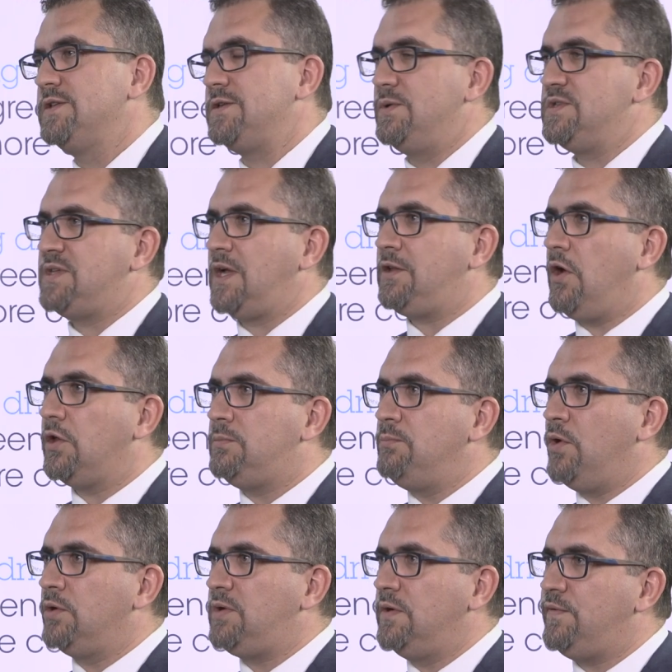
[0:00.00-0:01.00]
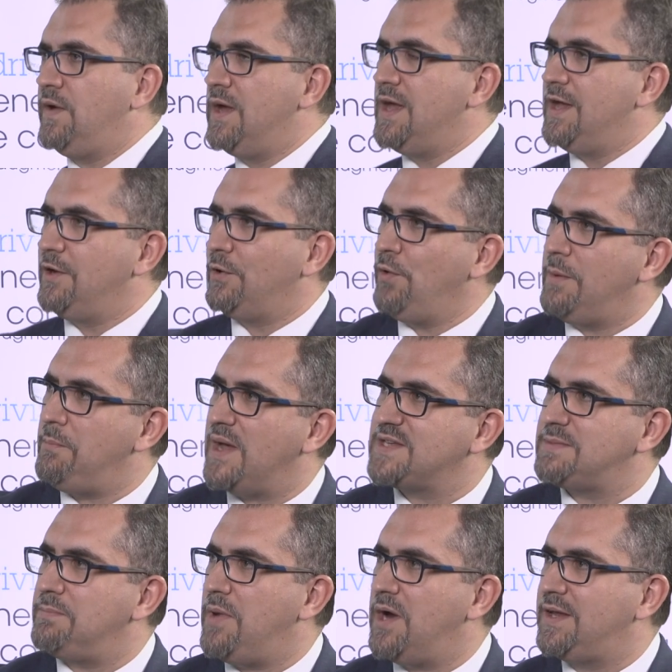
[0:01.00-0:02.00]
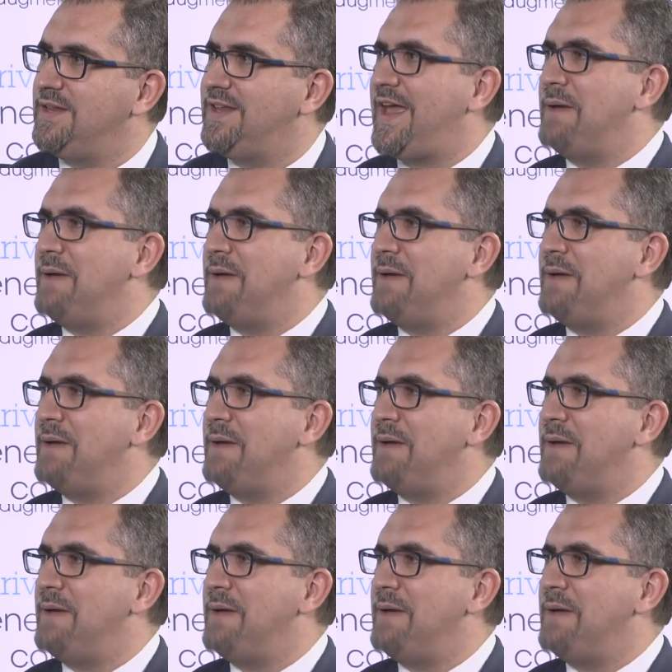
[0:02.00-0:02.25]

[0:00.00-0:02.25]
So we start automotive, going mass market,